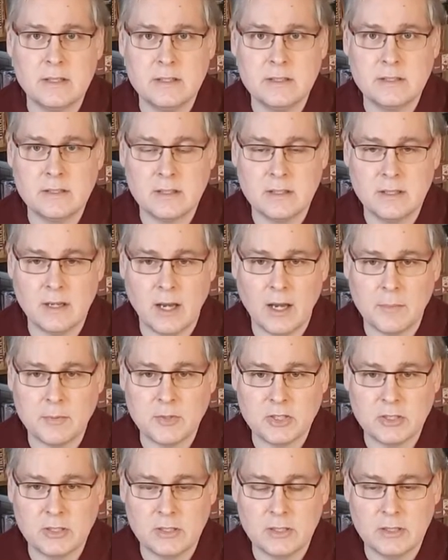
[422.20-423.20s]
it's an
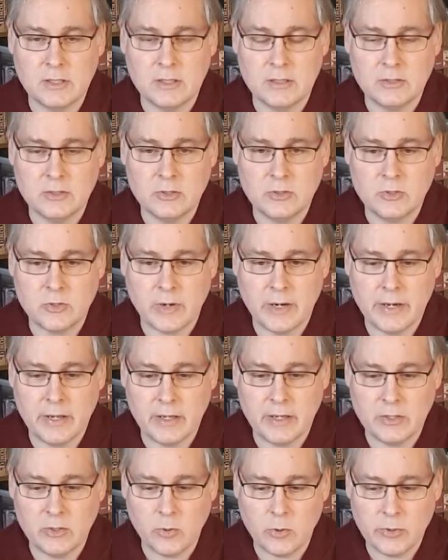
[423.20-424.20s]
option to try to
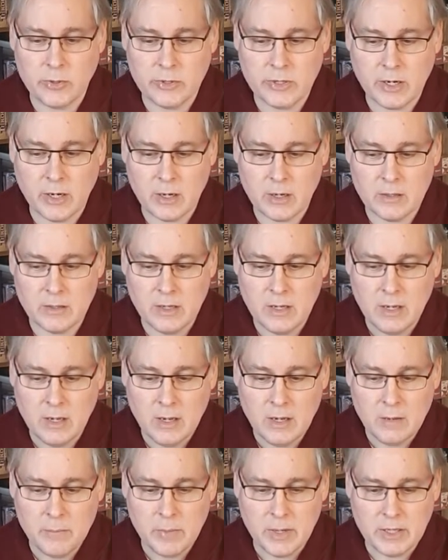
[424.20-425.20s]
ignore your card,
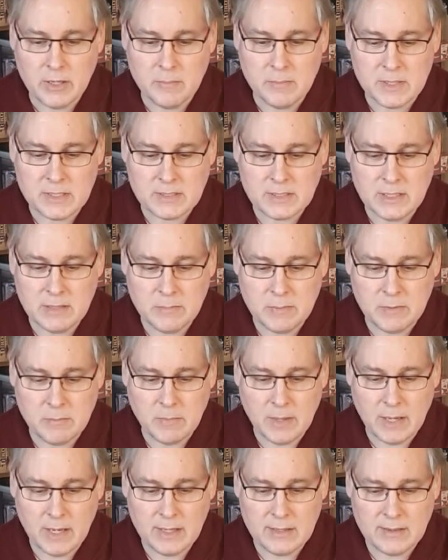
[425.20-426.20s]
but you must keep in
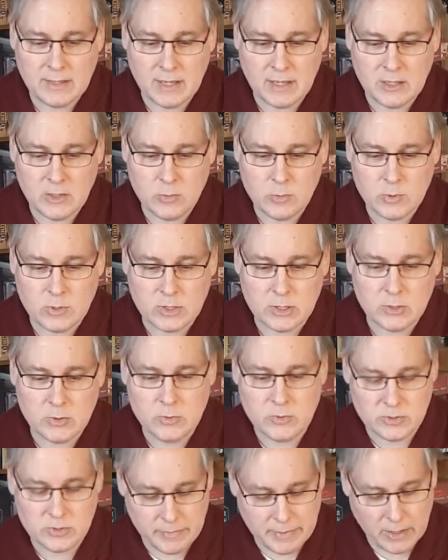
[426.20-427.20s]
mind that you will
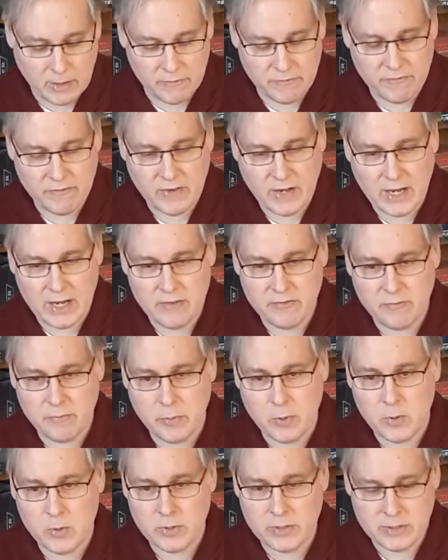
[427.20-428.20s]
lose about 5
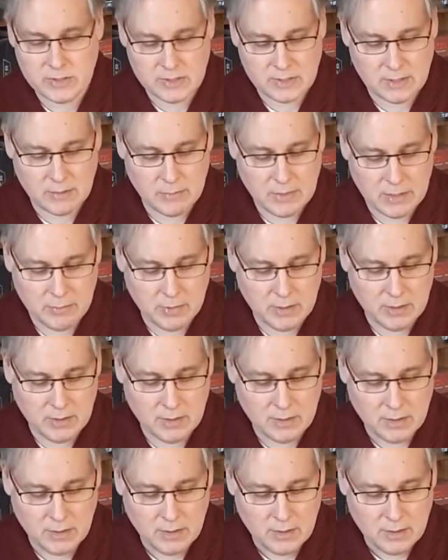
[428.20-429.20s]
points and
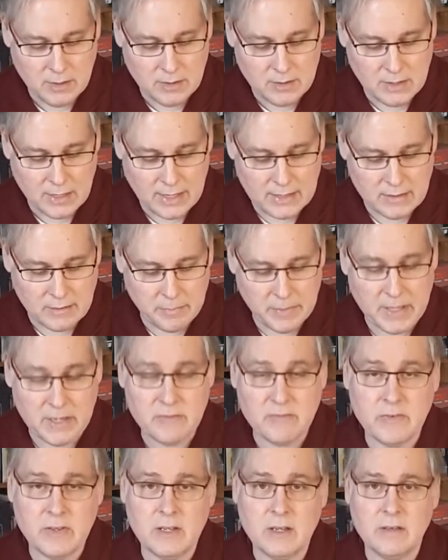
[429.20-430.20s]
the
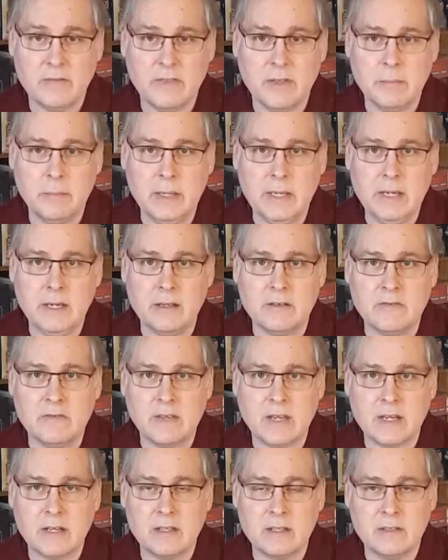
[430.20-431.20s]
benefit of the media
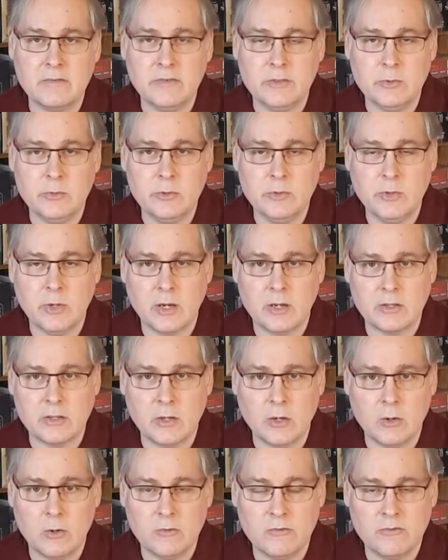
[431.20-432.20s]
effect if you do not
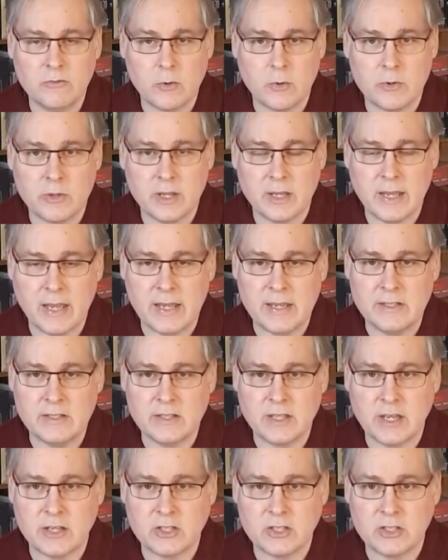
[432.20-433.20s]
go for the A
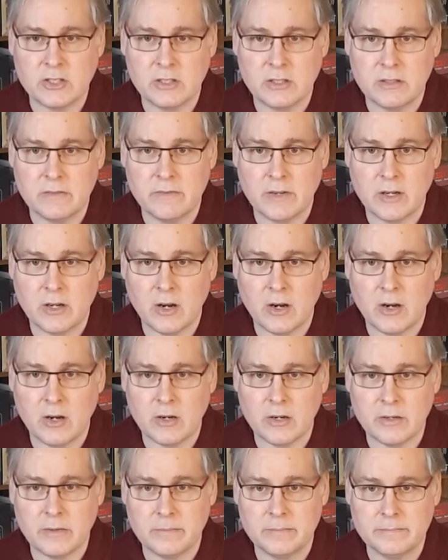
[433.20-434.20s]
section of a
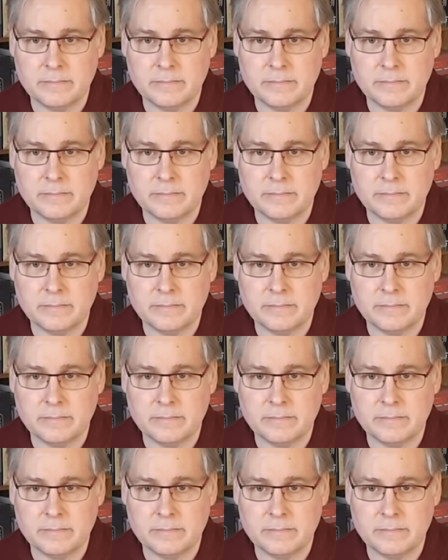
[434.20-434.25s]
card.